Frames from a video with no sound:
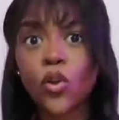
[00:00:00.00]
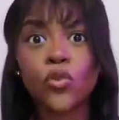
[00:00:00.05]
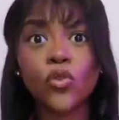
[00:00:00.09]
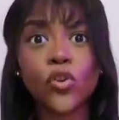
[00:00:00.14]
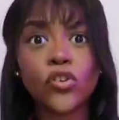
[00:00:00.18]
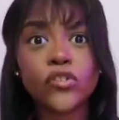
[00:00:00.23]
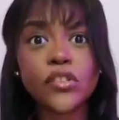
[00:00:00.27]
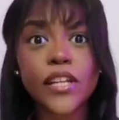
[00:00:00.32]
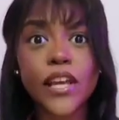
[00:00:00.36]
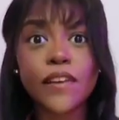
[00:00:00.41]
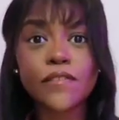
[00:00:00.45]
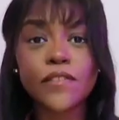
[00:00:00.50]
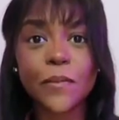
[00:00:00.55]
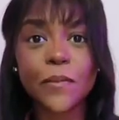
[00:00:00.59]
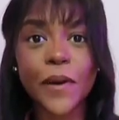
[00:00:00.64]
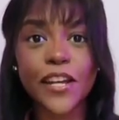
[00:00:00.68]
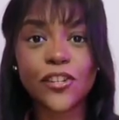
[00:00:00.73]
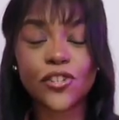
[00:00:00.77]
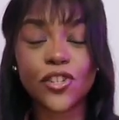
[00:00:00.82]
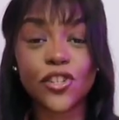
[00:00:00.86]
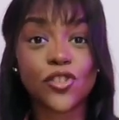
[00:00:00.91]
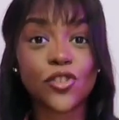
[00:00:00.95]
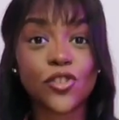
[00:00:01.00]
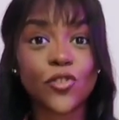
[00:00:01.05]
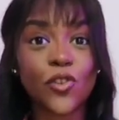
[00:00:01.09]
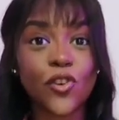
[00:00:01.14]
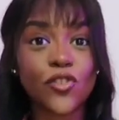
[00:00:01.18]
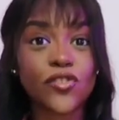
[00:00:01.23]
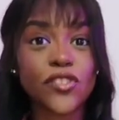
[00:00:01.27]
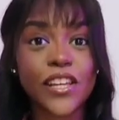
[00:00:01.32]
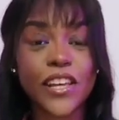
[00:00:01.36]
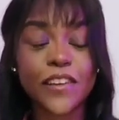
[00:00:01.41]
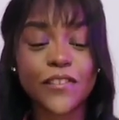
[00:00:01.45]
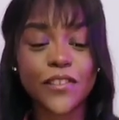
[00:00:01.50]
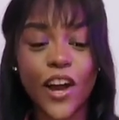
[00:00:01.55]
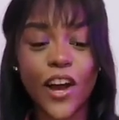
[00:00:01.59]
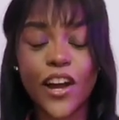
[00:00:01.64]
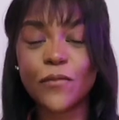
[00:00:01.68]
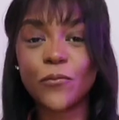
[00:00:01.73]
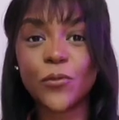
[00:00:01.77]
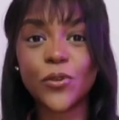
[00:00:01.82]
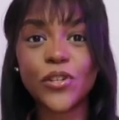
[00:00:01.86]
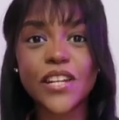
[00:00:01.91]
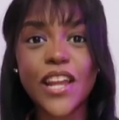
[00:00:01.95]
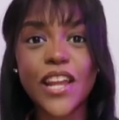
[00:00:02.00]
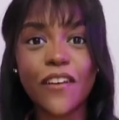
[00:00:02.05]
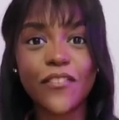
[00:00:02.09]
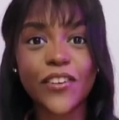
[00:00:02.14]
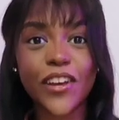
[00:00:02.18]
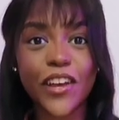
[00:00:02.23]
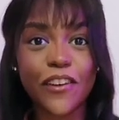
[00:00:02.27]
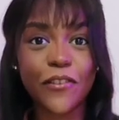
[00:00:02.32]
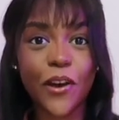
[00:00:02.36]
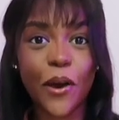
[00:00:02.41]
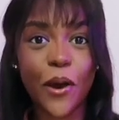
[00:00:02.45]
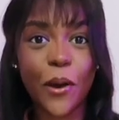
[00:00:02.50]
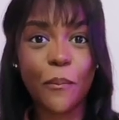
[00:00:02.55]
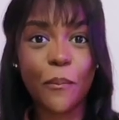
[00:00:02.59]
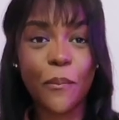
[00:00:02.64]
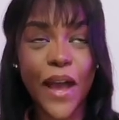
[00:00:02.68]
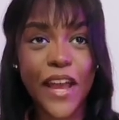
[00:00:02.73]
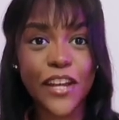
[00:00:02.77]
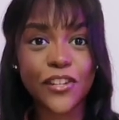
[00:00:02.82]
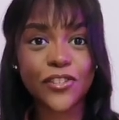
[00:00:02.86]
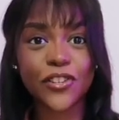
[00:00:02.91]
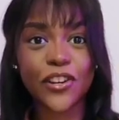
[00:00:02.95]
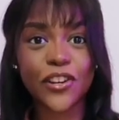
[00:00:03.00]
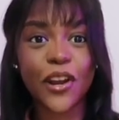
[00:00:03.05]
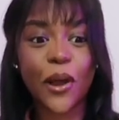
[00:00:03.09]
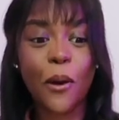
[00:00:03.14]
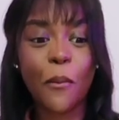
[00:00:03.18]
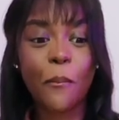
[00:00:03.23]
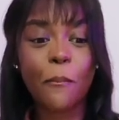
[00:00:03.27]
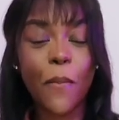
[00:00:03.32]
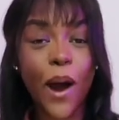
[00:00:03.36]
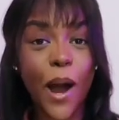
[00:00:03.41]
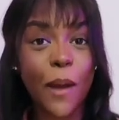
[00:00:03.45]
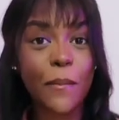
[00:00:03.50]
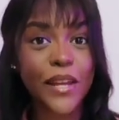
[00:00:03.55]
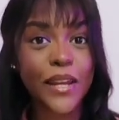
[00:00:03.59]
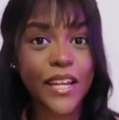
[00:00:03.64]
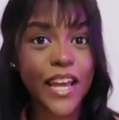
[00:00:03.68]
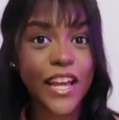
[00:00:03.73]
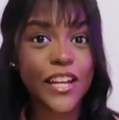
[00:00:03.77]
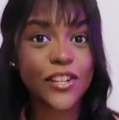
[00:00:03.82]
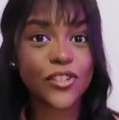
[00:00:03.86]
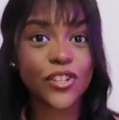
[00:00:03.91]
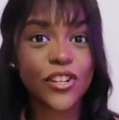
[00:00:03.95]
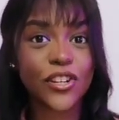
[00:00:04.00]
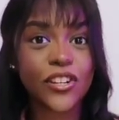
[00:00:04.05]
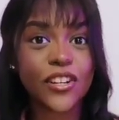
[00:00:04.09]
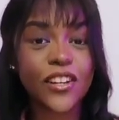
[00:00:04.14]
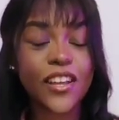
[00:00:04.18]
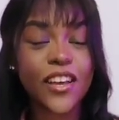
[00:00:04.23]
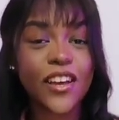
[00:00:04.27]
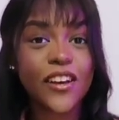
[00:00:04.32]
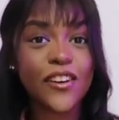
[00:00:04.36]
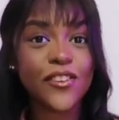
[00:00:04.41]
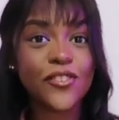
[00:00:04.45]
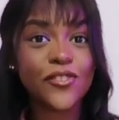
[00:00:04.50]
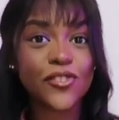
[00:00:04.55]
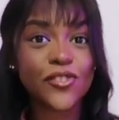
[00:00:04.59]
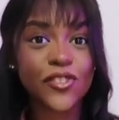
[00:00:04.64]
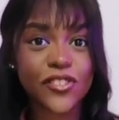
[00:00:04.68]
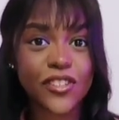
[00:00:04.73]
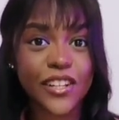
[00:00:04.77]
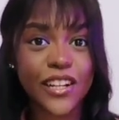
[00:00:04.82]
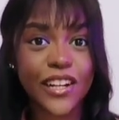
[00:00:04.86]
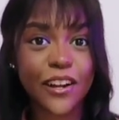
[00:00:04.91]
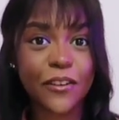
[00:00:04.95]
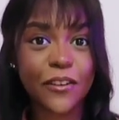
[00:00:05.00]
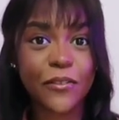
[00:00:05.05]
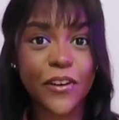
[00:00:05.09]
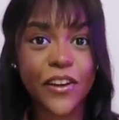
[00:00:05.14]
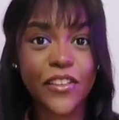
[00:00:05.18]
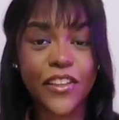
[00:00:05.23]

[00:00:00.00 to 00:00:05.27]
Not to give to patients, I will never give a patient my medication, just to clarify